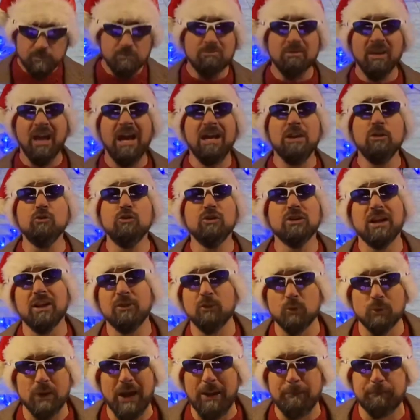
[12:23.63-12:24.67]
I used it on
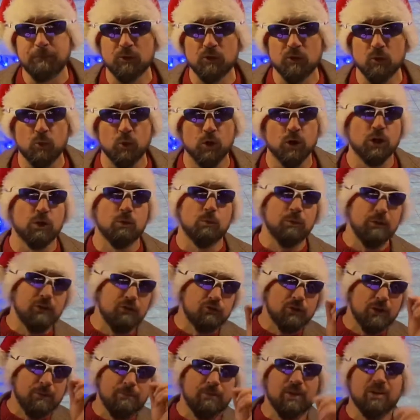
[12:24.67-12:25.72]
the raptors at work when we
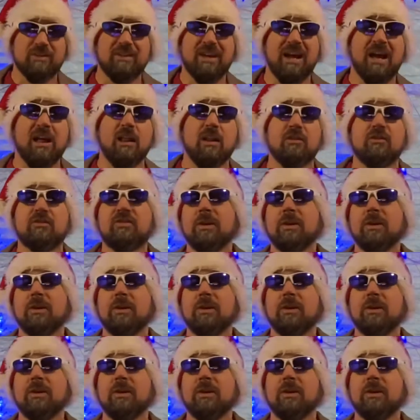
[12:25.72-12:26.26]
trim their talons.